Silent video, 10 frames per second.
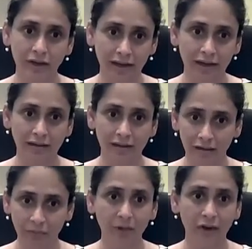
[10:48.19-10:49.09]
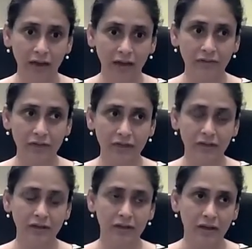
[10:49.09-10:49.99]
ahead than what I have
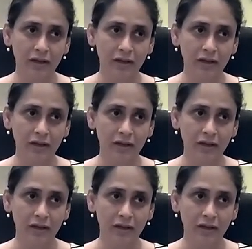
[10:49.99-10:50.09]
seen.